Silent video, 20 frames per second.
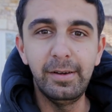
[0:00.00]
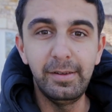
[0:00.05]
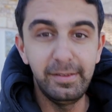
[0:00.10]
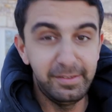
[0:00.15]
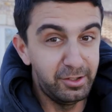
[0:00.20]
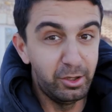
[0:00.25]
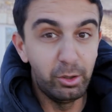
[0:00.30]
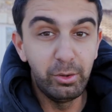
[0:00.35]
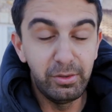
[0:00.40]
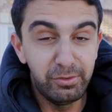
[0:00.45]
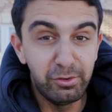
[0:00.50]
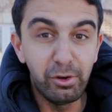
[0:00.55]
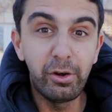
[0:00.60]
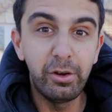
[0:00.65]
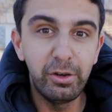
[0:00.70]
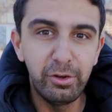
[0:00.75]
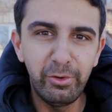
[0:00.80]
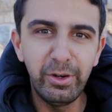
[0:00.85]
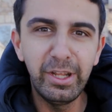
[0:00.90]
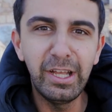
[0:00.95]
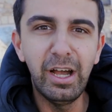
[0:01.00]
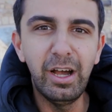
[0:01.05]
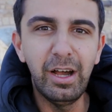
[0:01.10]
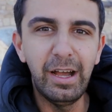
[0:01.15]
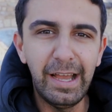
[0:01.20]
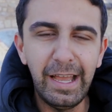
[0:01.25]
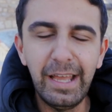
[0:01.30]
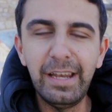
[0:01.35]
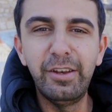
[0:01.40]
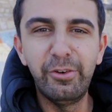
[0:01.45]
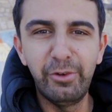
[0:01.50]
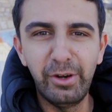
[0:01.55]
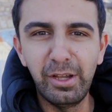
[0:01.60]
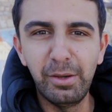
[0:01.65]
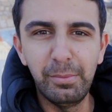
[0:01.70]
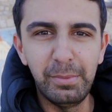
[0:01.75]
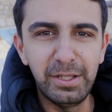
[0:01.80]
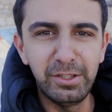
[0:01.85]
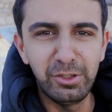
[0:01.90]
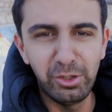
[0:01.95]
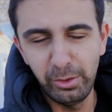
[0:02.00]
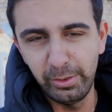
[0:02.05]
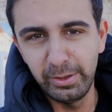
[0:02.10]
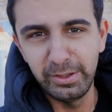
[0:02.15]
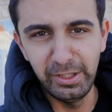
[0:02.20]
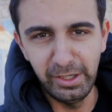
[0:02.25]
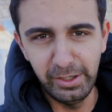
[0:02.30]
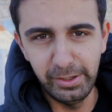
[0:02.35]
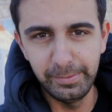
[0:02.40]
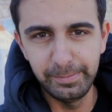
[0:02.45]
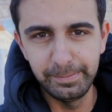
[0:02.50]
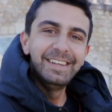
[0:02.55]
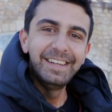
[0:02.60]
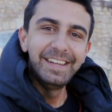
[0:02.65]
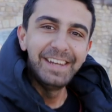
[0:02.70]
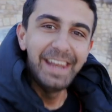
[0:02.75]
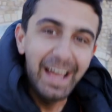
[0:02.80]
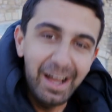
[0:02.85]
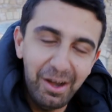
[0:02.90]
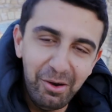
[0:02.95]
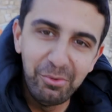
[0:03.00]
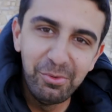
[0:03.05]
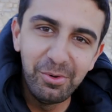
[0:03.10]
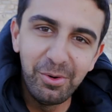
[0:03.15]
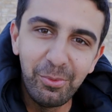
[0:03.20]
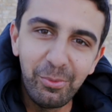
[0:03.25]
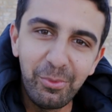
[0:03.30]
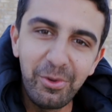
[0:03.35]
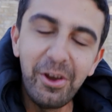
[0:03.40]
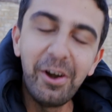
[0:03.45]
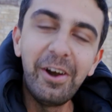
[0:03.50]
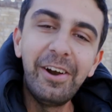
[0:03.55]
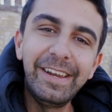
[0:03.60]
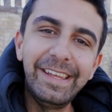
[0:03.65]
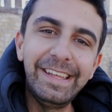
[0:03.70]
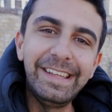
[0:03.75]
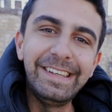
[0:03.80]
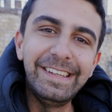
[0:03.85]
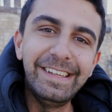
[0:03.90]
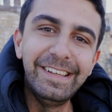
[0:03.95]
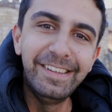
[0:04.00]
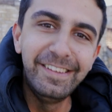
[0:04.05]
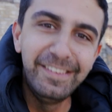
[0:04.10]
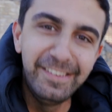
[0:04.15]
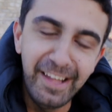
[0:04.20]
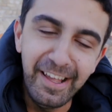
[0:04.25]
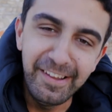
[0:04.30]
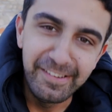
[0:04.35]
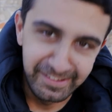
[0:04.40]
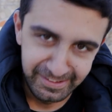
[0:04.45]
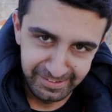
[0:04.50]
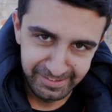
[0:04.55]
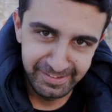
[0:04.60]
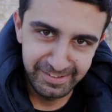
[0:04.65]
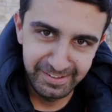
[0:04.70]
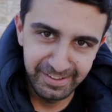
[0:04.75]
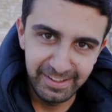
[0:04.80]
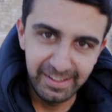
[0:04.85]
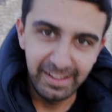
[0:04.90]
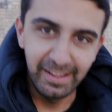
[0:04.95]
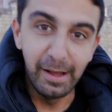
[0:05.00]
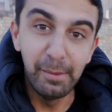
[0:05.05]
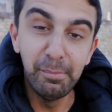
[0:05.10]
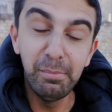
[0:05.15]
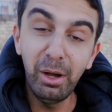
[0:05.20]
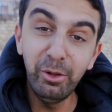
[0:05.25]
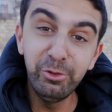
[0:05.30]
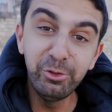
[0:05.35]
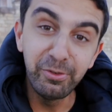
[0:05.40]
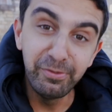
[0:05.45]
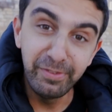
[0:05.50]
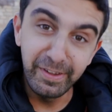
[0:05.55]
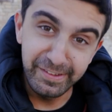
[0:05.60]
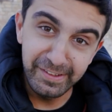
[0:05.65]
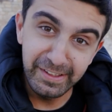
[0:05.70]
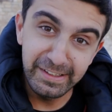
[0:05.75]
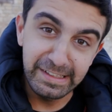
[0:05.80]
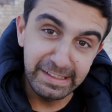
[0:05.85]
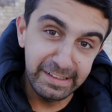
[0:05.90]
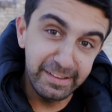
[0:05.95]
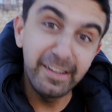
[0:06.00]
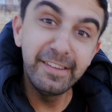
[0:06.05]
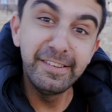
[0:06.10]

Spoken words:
So if you're in Riga, I highly recommend going there. Now we are in Cēsis, about to visit the